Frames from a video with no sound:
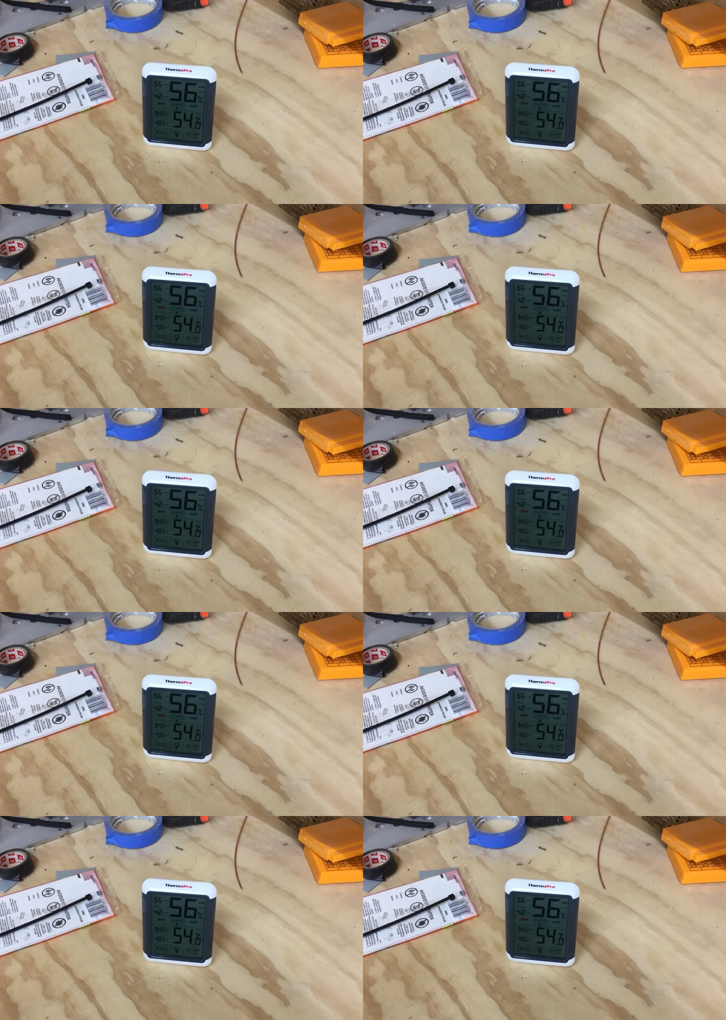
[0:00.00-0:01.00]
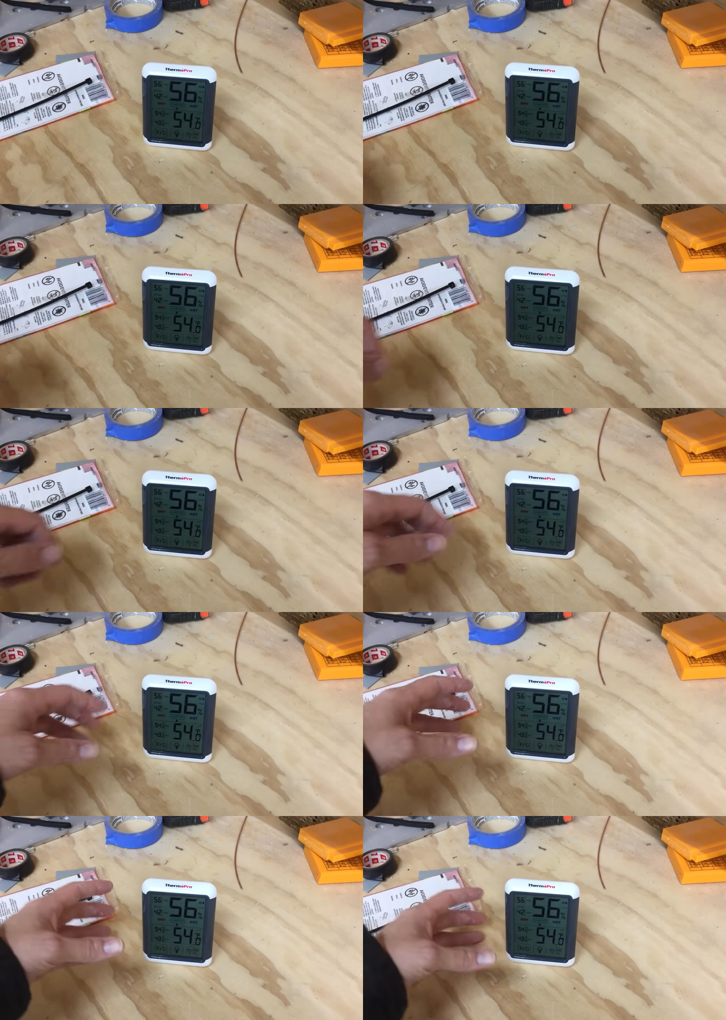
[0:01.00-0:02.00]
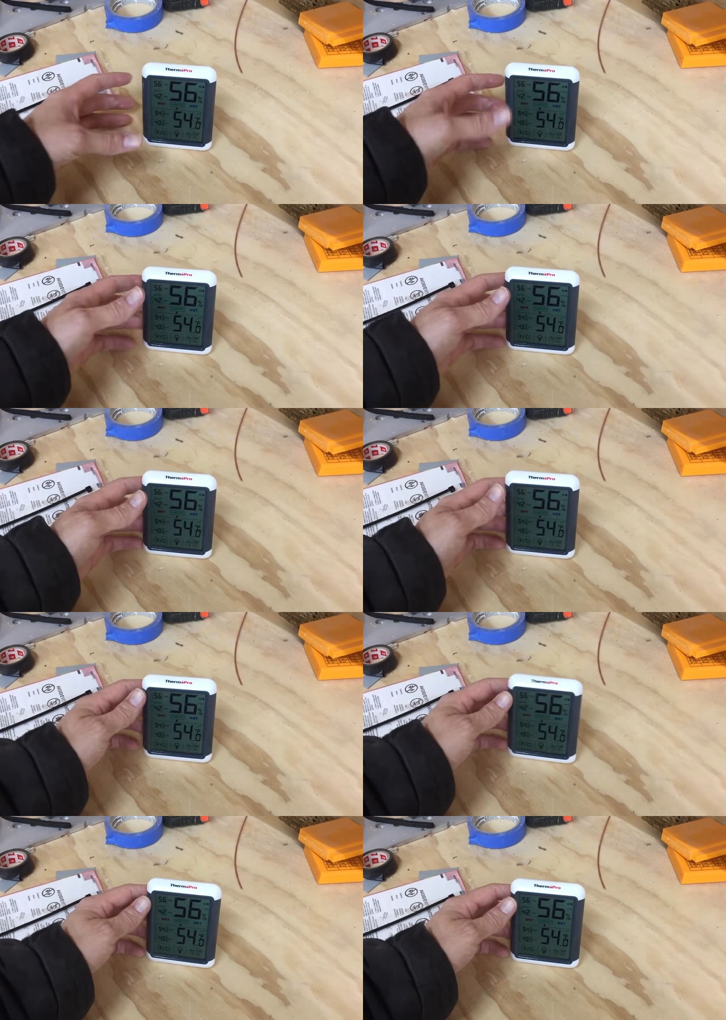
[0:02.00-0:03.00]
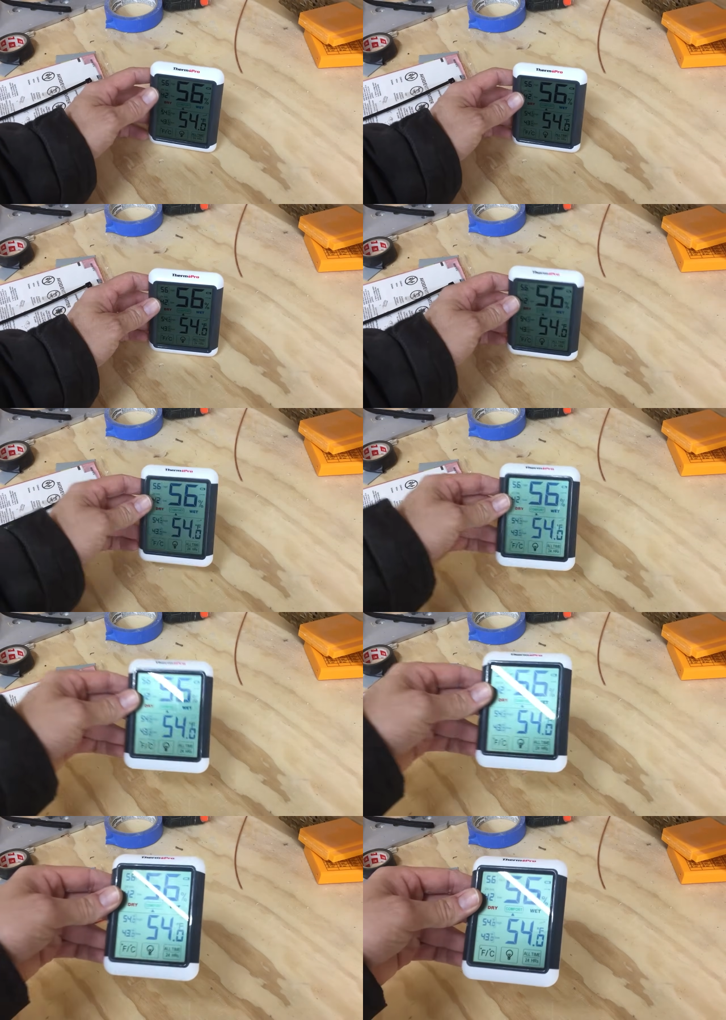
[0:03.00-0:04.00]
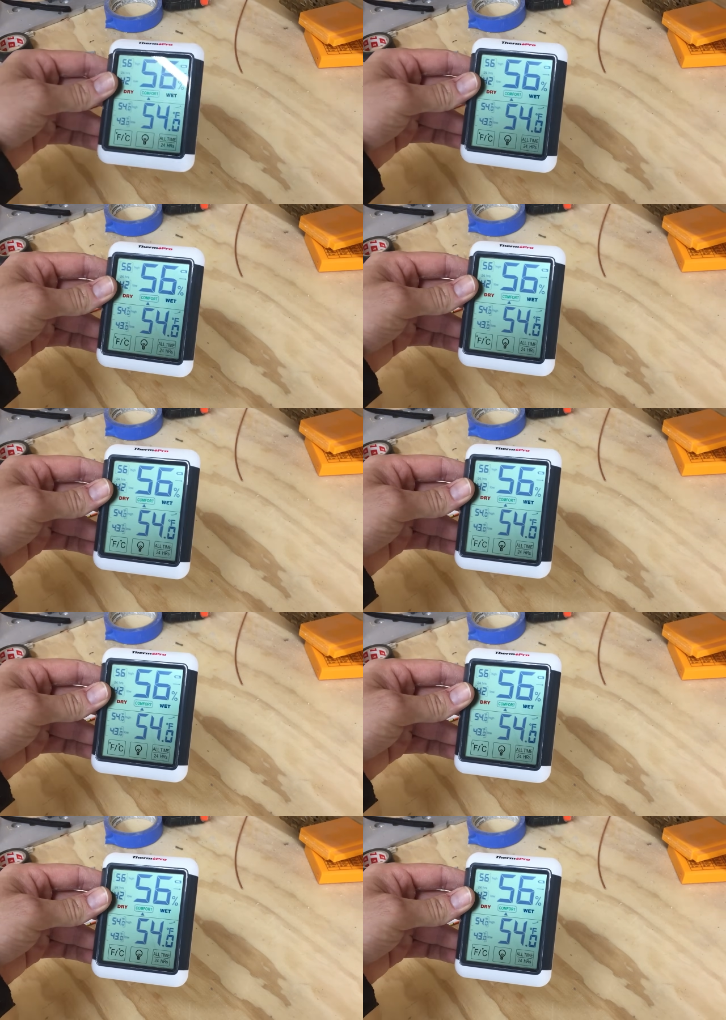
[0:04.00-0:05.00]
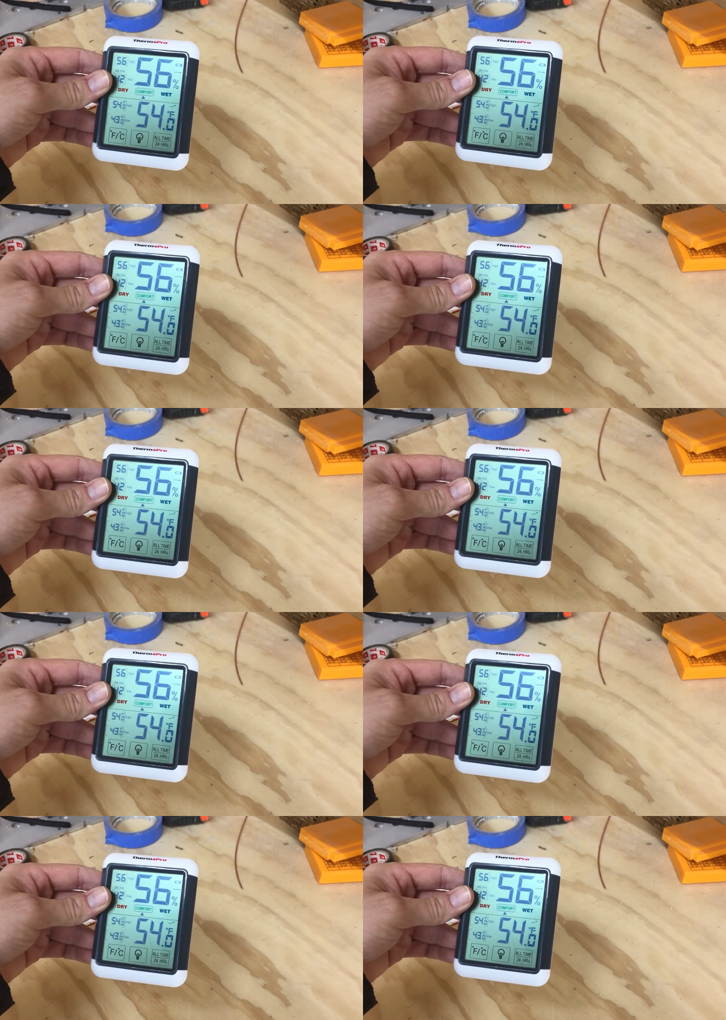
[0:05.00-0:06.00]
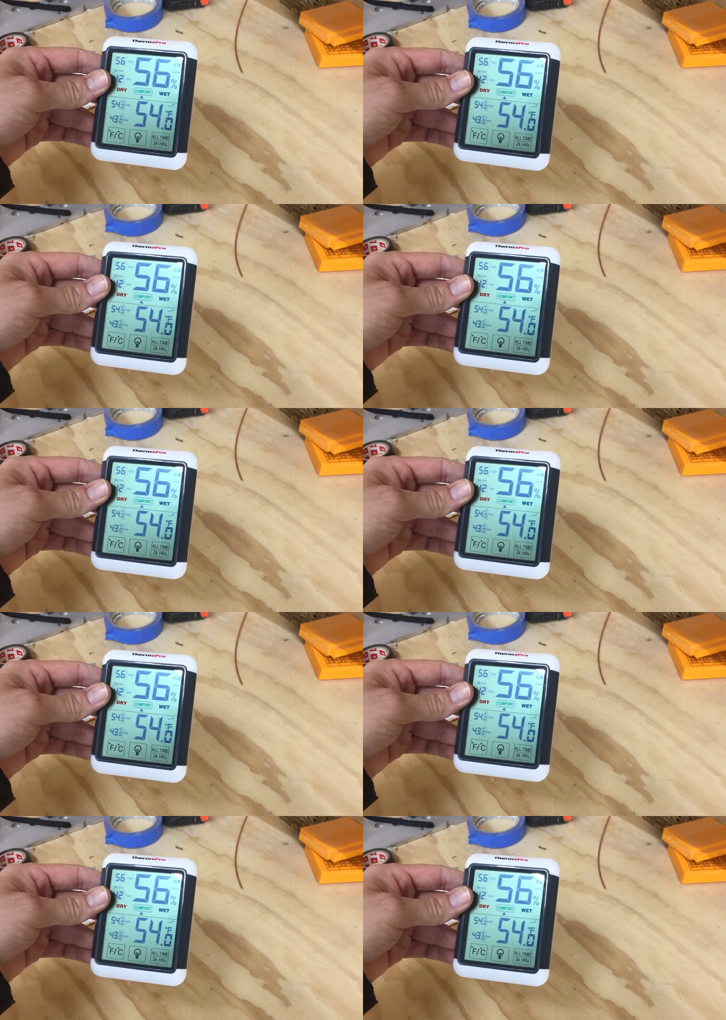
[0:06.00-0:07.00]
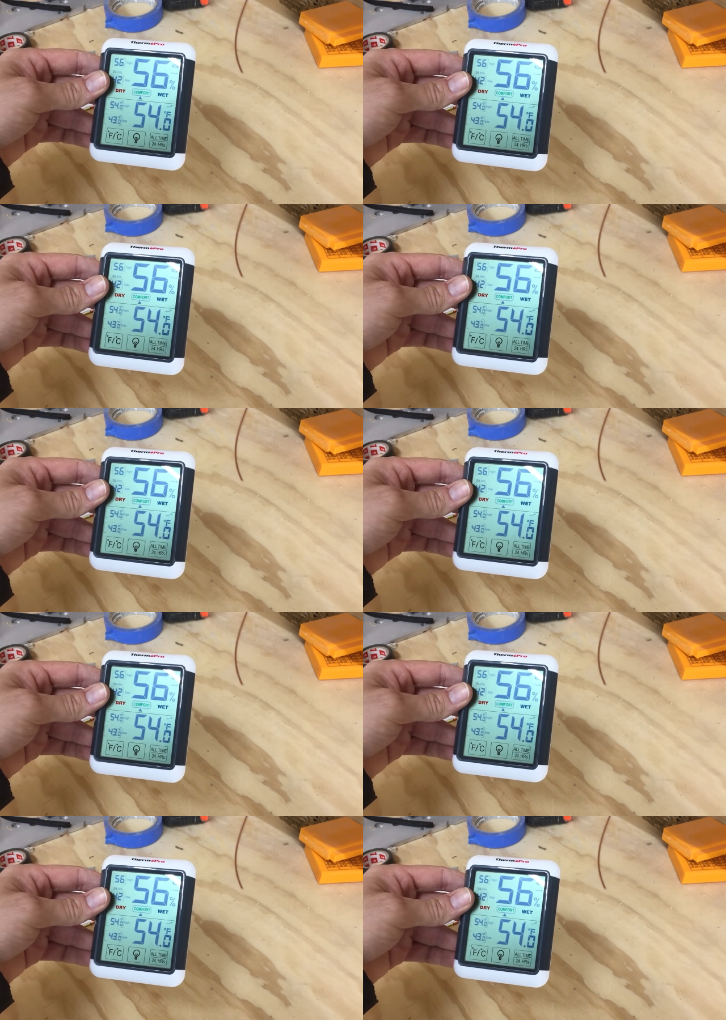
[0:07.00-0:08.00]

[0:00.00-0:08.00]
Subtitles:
[unreadable: no face in view]